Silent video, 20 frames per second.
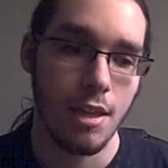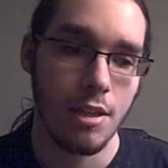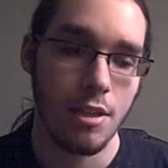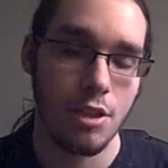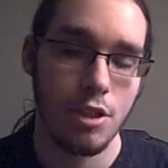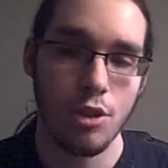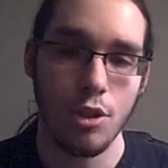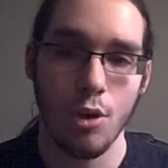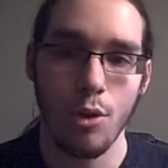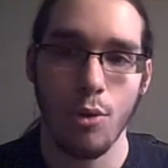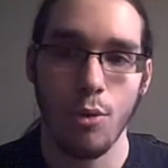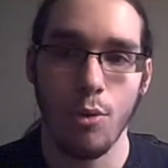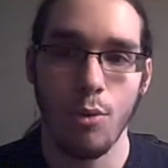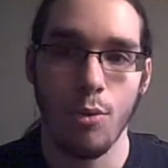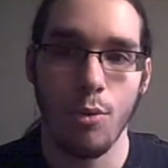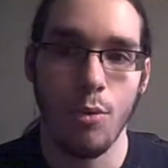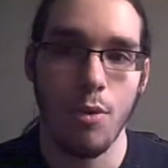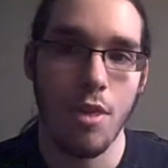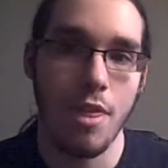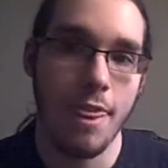
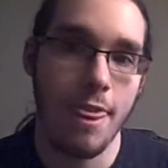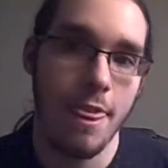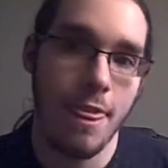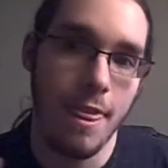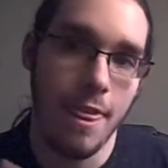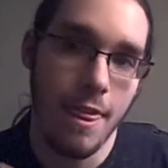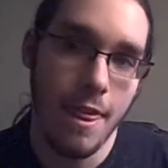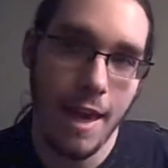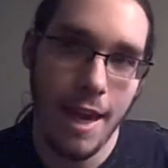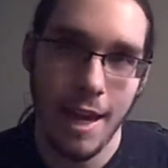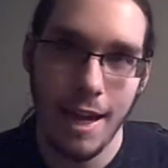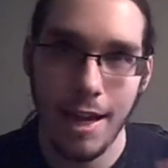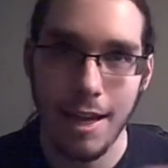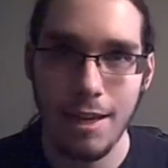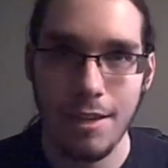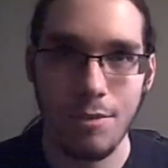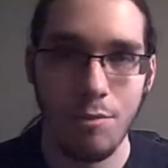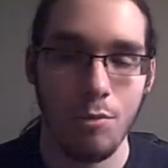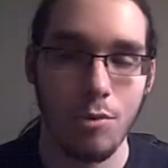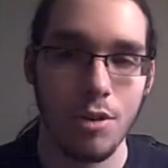So
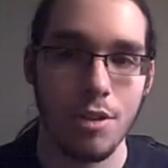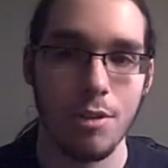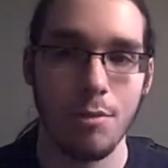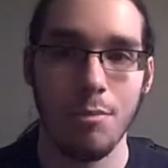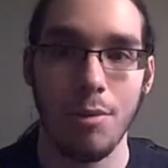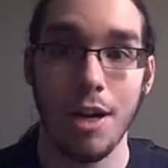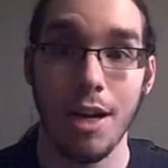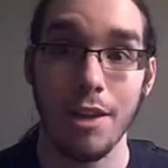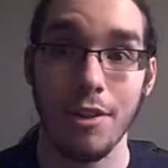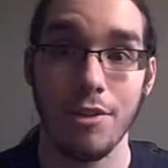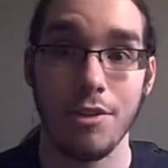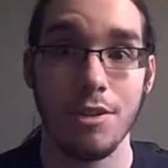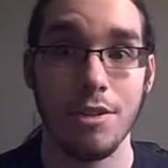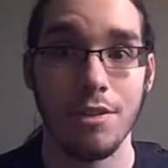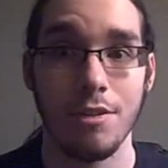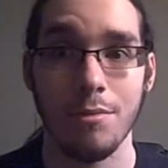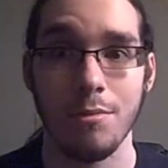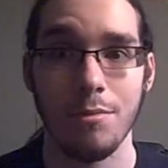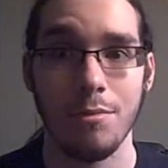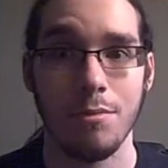that was a
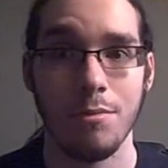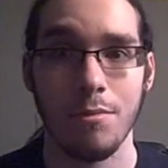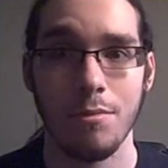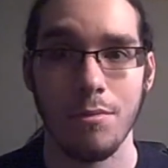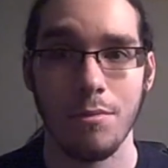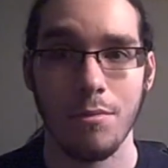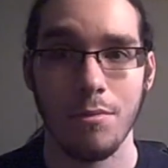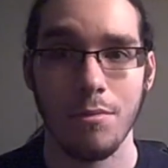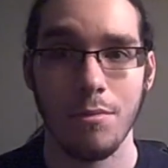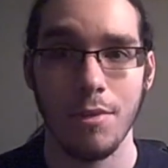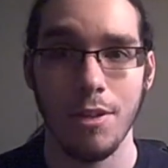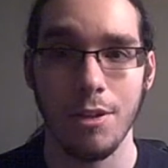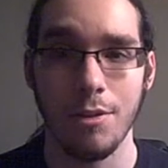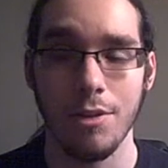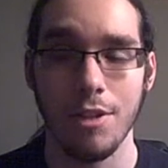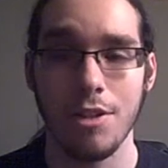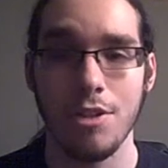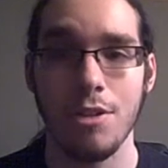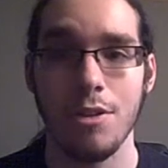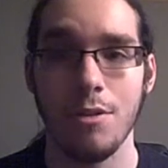bothersome,
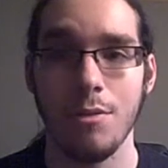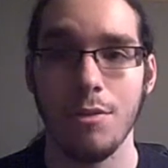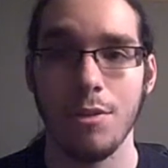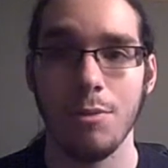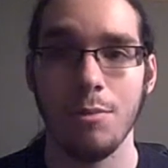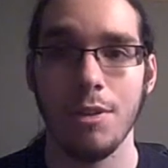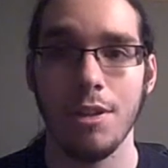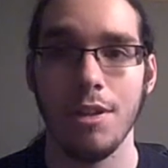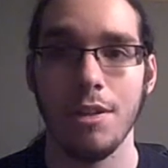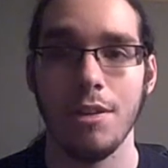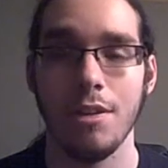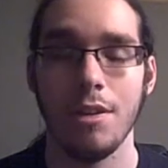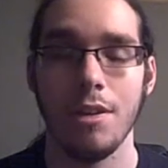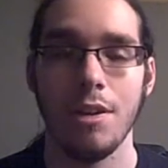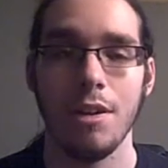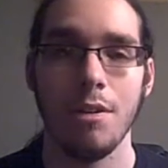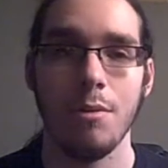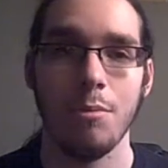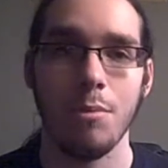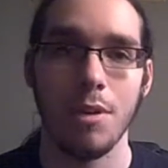issue with me.
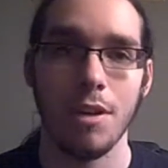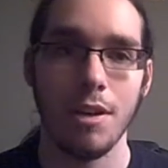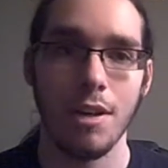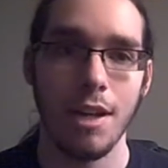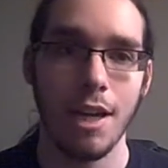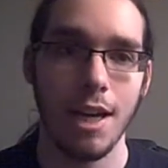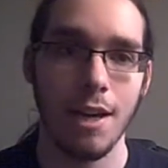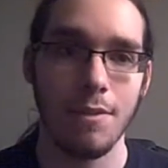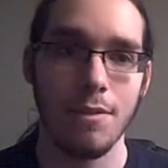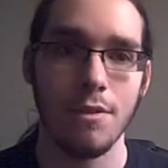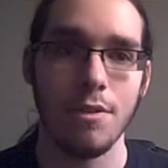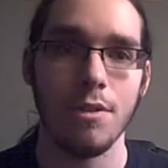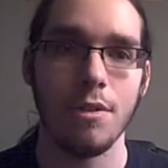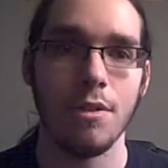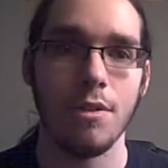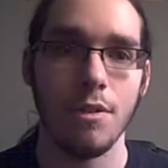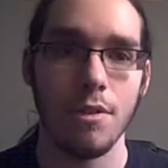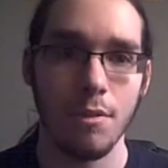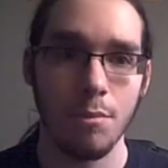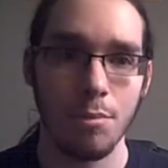But
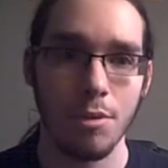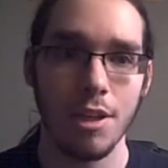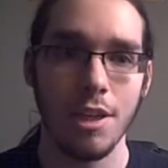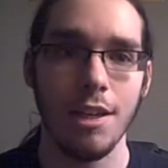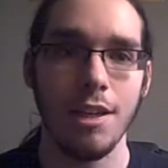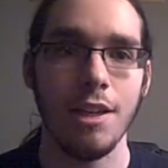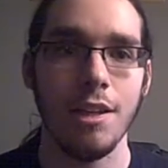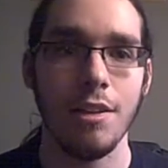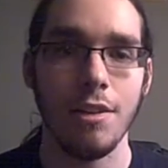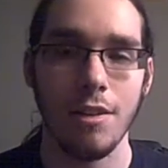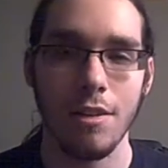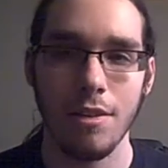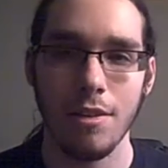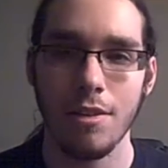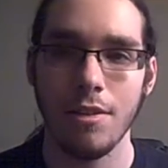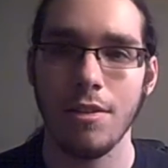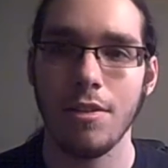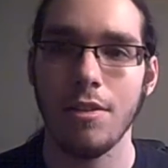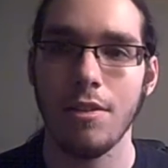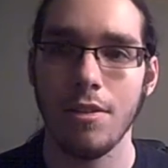after playing it,
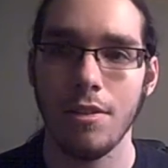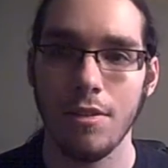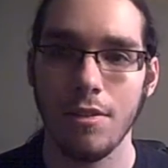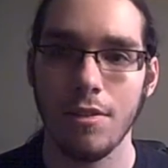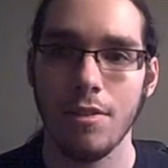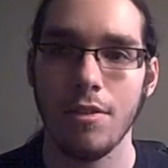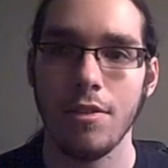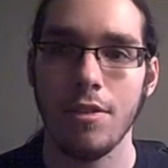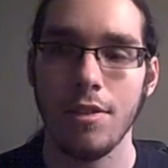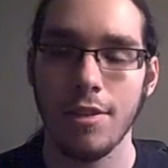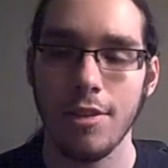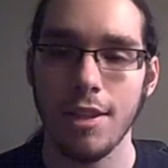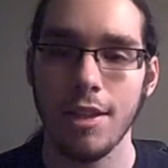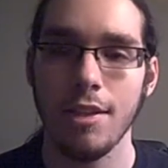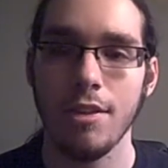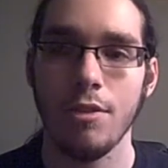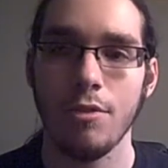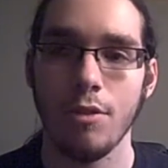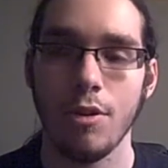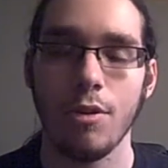the
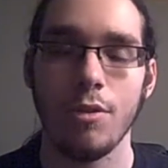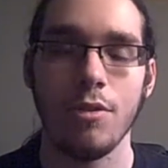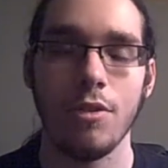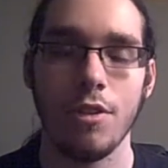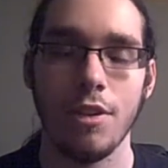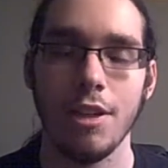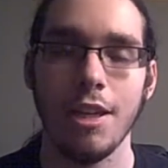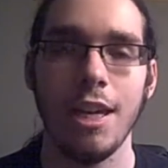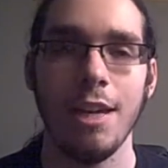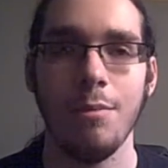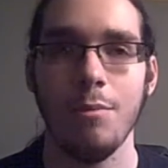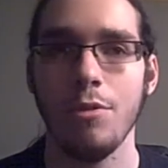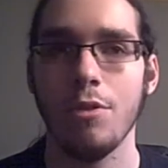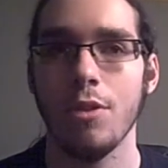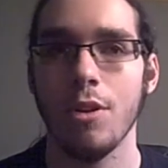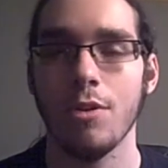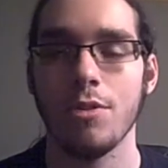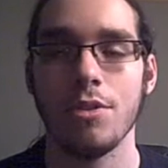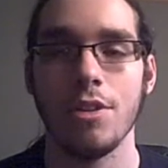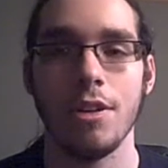game
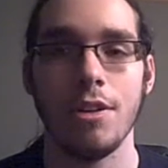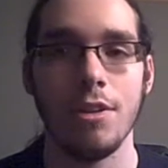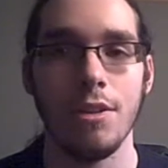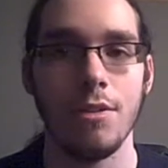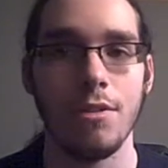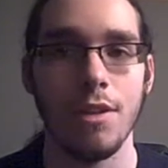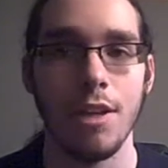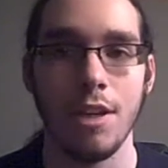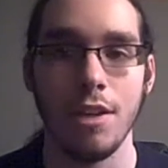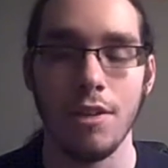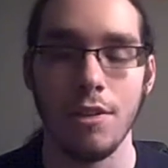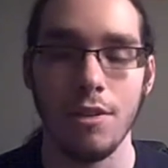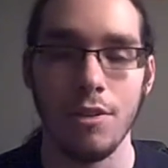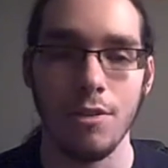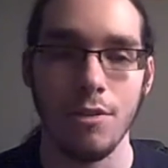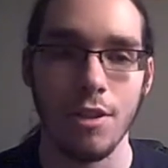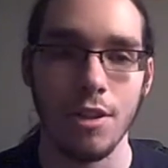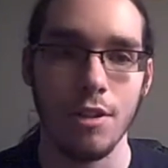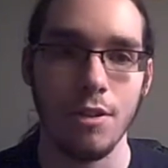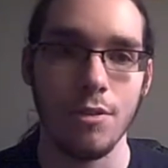grows on you,
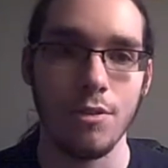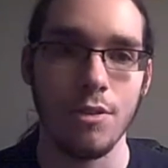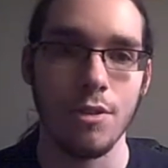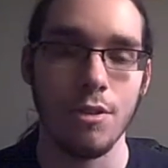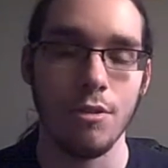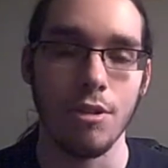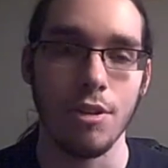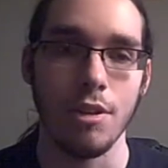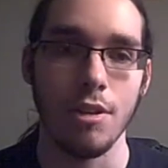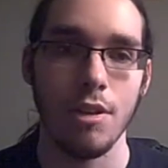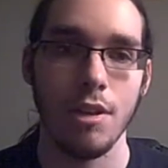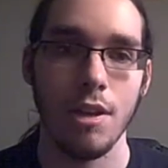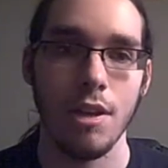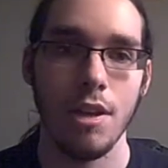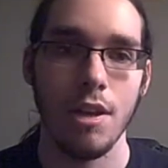and you get used to it.